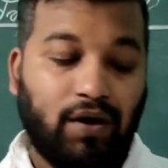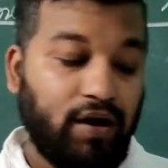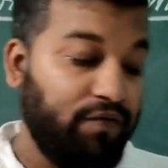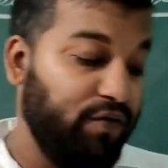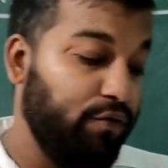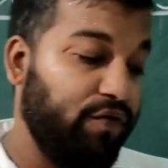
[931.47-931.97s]

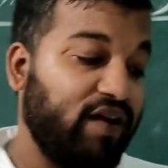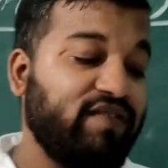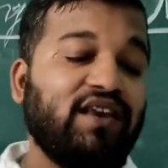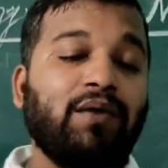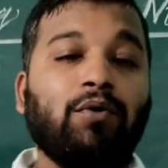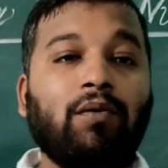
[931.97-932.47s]
If you face
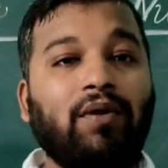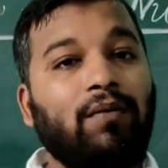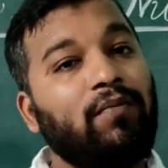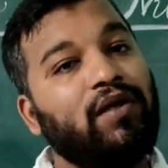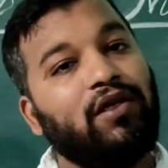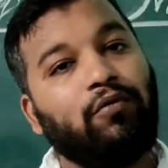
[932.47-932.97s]
any problem,
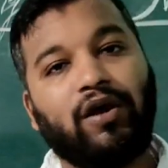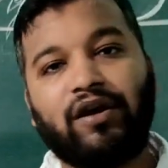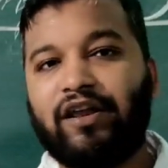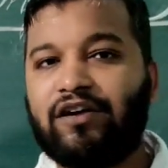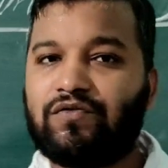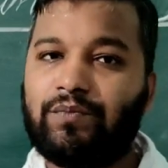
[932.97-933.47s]
you can
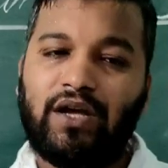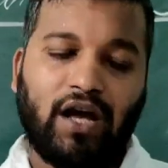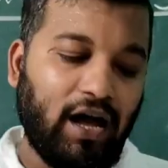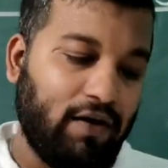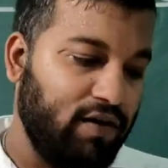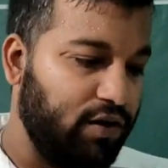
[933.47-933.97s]
text me,
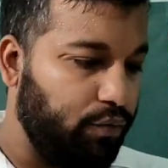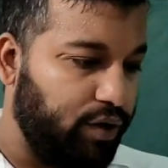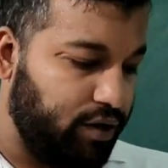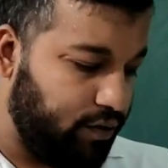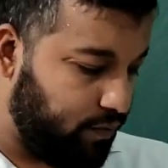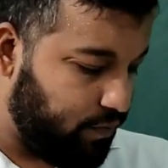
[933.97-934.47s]
I will do
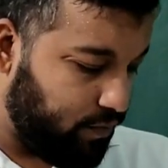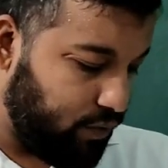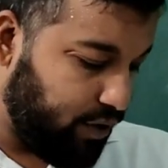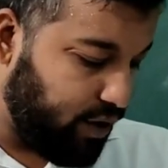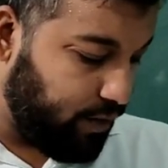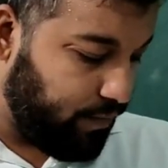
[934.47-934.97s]
it.
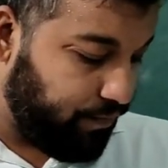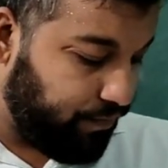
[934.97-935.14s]
Okay.